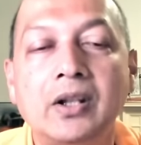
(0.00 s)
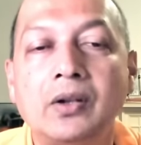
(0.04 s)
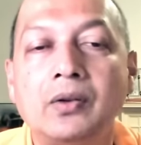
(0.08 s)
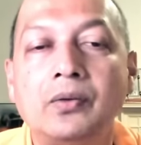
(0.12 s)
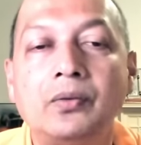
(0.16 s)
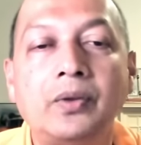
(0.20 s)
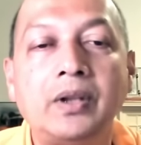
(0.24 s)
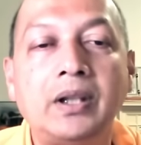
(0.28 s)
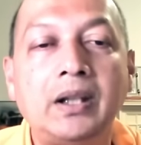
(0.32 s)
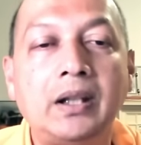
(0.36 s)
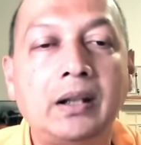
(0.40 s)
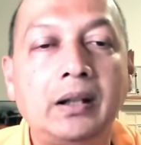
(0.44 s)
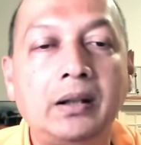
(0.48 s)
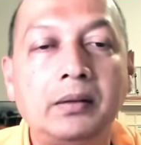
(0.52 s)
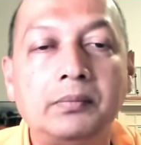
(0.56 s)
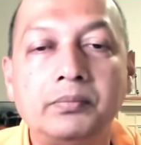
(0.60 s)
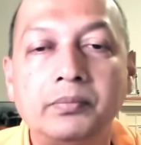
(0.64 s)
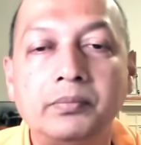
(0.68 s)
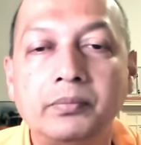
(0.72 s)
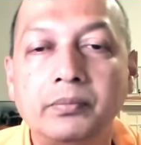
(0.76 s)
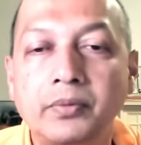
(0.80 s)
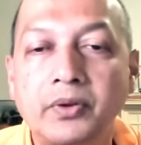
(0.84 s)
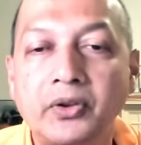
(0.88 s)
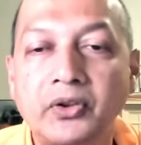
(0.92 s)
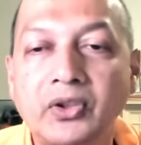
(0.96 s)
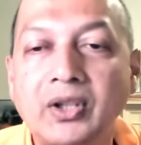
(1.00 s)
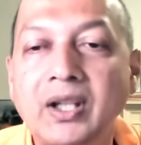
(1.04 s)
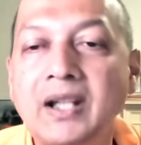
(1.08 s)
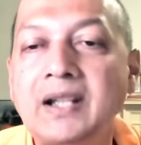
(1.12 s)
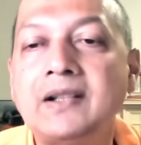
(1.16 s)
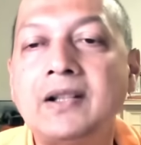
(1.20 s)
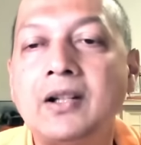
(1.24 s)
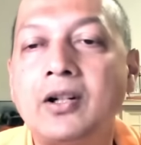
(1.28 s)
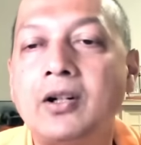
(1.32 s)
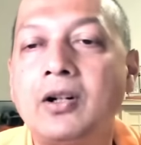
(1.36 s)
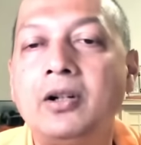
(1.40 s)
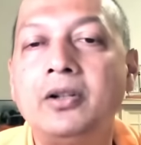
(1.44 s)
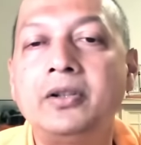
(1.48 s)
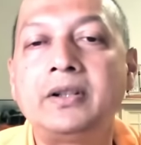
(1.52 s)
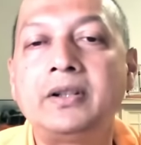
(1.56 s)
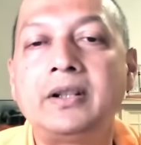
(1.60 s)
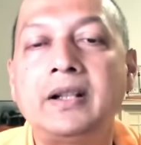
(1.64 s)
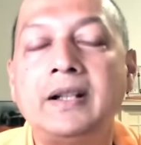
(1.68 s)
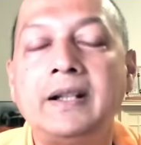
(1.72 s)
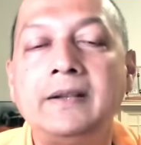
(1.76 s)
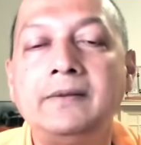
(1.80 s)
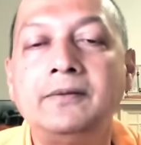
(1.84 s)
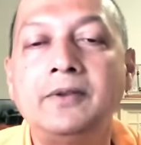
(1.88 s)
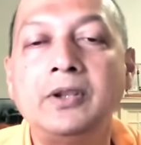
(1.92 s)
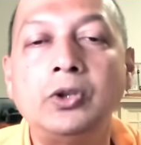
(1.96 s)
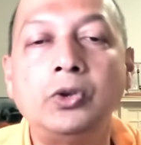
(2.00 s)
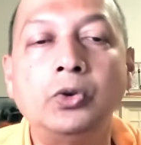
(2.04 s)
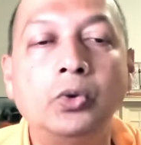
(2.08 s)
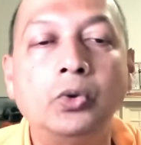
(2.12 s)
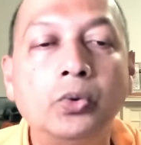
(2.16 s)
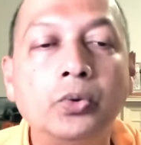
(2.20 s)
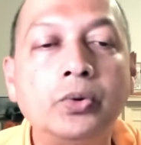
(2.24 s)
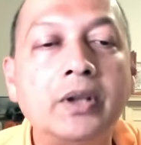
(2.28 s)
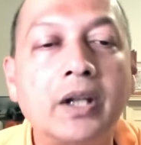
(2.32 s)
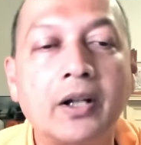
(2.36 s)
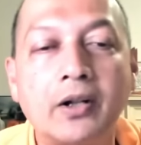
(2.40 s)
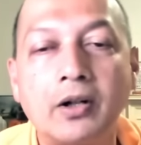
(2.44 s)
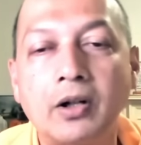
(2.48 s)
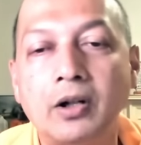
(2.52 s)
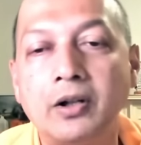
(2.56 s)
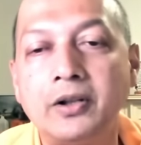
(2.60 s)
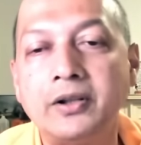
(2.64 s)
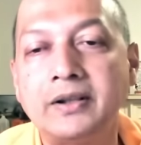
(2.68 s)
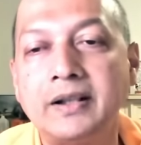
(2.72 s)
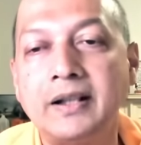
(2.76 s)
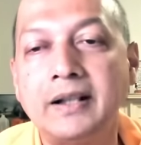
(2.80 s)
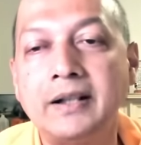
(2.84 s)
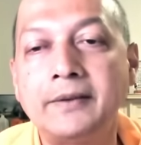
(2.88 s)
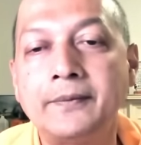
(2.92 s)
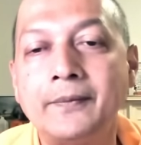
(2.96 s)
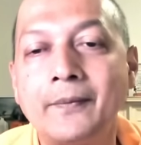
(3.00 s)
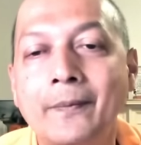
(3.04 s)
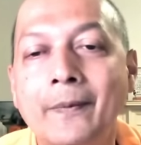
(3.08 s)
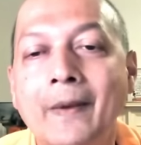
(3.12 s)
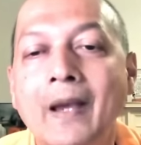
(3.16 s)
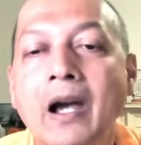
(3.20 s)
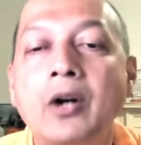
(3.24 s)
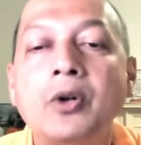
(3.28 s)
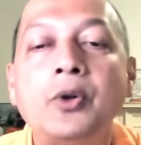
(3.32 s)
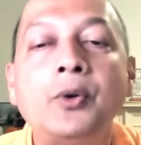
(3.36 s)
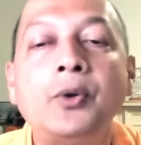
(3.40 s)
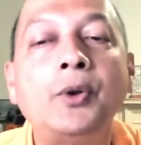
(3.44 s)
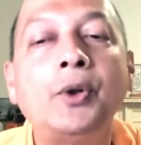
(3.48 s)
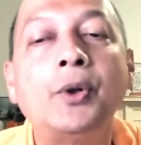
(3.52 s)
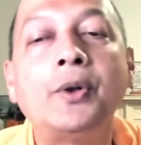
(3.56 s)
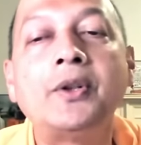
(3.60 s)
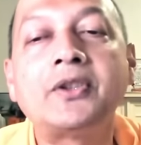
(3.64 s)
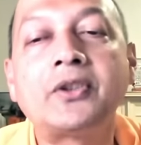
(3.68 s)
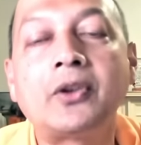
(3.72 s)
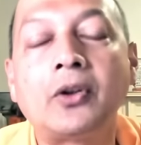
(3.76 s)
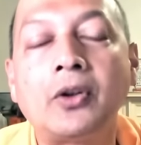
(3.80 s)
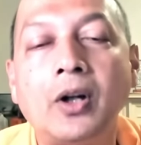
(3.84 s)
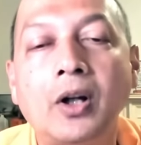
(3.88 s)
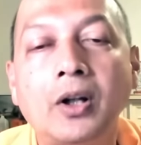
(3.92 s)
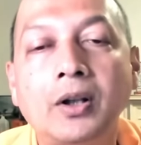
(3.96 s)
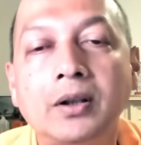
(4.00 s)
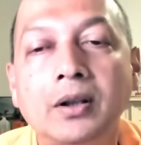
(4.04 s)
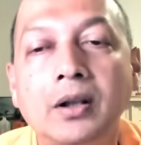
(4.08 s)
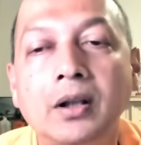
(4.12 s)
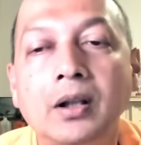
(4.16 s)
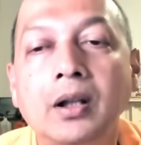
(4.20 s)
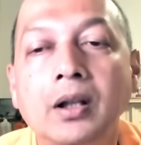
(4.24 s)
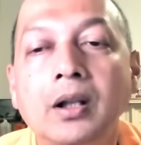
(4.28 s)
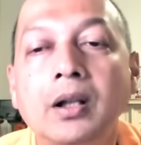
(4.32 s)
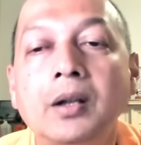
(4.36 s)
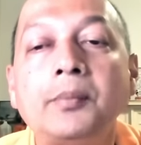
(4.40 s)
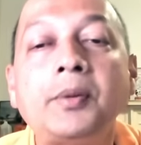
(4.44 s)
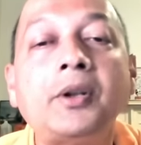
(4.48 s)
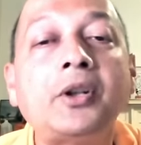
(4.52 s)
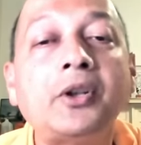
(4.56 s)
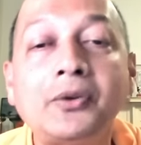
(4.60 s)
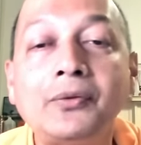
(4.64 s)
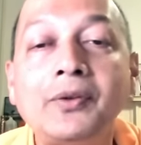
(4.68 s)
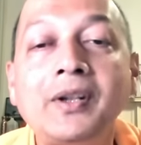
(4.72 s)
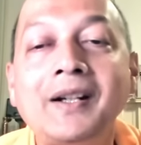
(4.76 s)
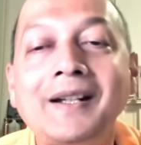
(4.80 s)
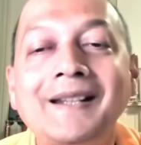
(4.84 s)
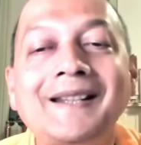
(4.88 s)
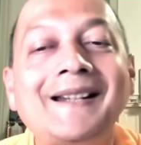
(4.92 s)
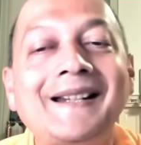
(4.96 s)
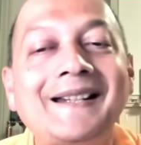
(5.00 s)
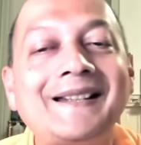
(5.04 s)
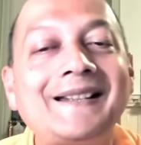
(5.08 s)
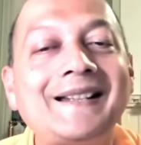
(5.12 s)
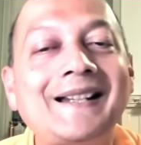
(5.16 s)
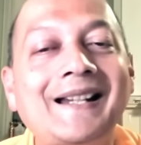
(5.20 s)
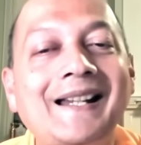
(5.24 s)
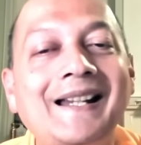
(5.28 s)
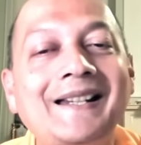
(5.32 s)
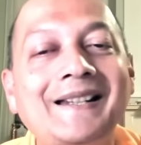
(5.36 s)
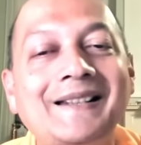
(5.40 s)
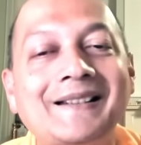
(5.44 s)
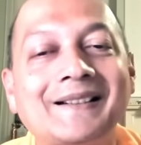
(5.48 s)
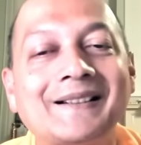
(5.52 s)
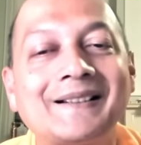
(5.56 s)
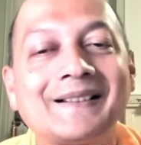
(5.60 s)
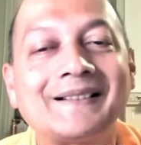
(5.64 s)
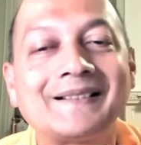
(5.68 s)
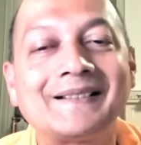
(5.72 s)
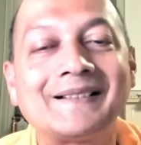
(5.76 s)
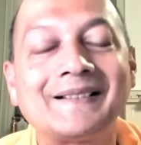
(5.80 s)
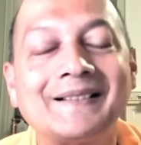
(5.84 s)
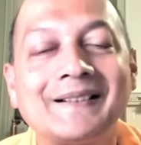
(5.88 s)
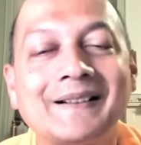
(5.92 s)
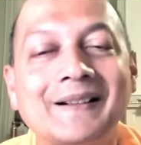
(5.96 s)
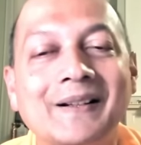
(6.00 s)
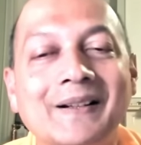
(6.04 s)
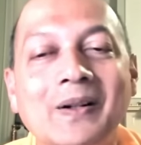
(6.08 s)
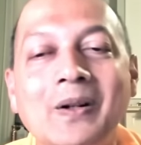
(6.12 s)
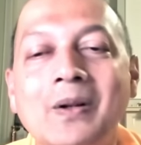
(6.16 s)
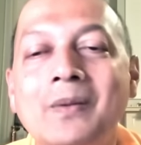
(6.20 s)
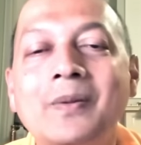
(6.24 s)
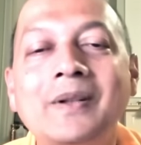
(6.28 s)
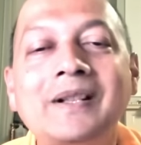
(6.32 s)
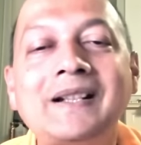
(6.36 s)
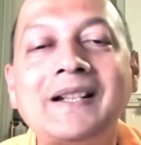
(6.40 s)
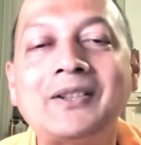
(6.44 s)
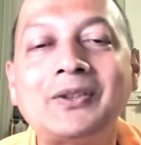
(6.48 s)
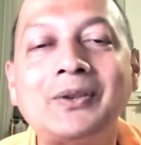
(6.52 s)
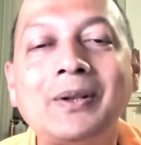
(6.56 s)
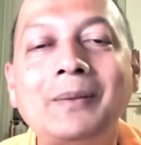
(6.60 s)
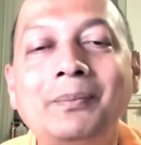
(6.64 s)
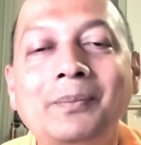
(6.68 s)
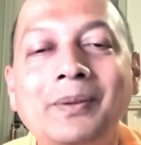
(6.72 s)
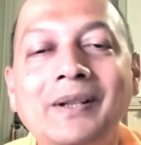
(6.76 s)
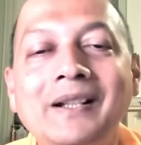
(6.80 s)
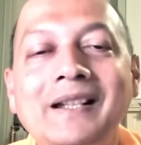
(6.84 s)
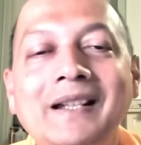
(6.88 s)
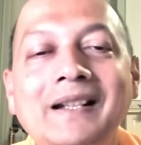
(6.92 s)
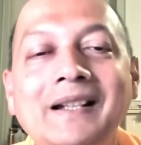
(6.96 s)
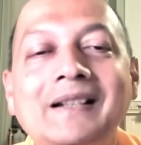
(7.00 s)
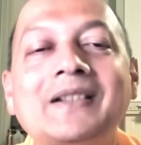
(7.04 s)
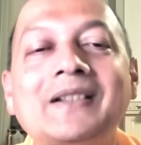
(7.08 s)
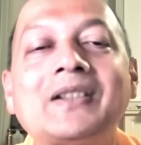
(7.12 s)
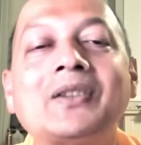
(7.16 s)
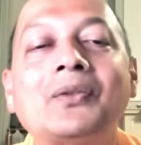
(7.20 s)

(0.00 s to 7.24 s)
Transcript: We say the wrong thing. We do the wrong thing. How do we know it's wrong? Because we regret it later. Nobody has to implicate us.